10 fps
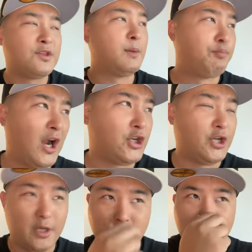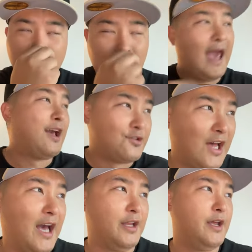Depression,
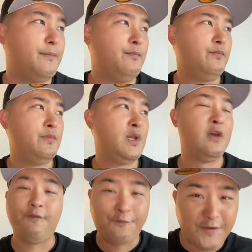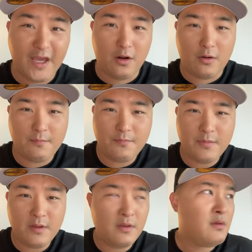anxiety, fear,
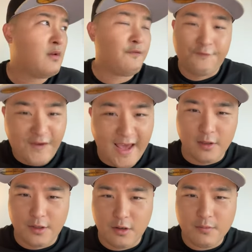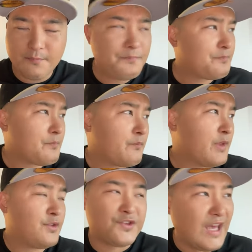failure,
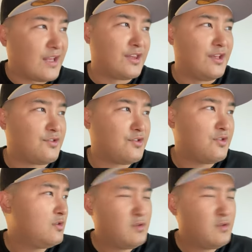sickness.